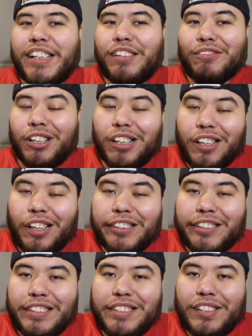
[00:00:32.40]

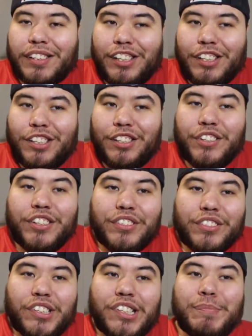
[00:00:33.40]
regardless, he is
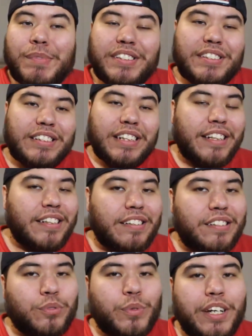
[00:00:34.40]
going to be slated
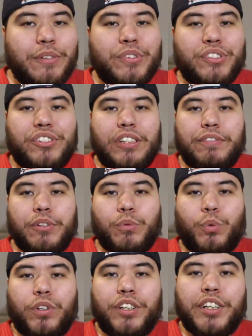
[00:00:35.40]
as wide receiver
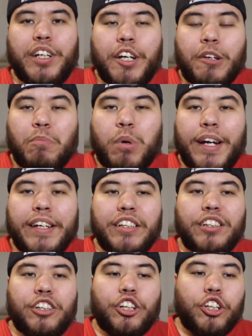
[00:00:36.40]
one.
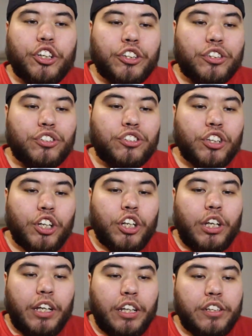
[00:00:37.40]
Brandon Cooks
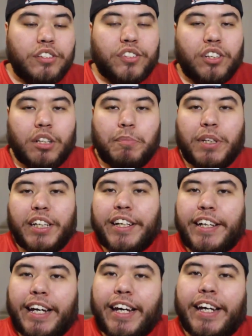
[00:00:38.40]
is going to be a
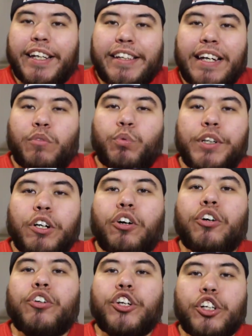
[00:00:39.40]
guy that we
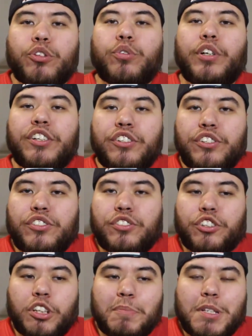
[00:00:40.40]
all know is
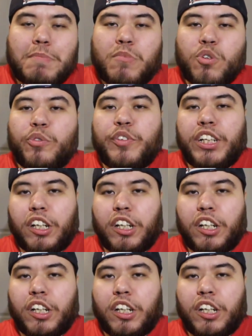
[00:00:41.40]
going to be moving